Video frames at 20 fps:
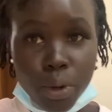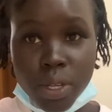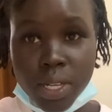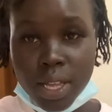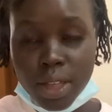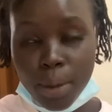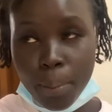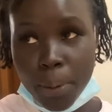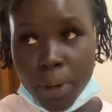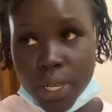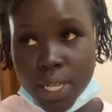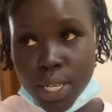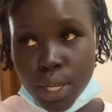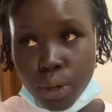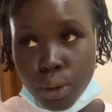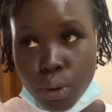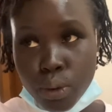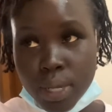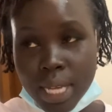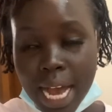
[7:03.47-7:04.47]
The person
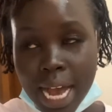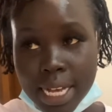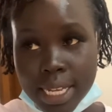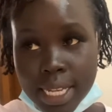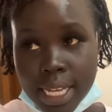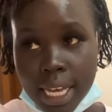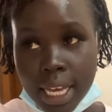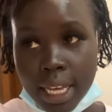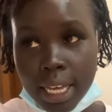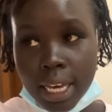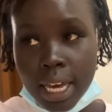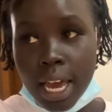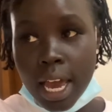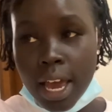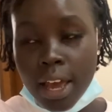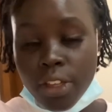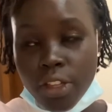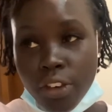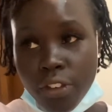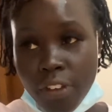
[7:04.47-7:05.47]
who's asking
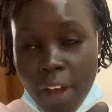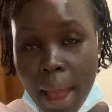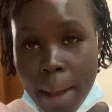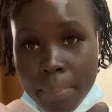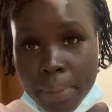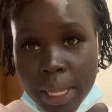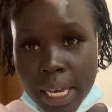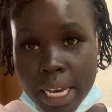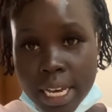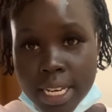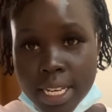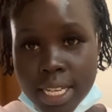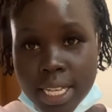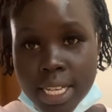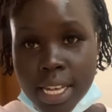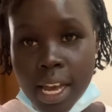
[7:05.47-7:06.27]
the families,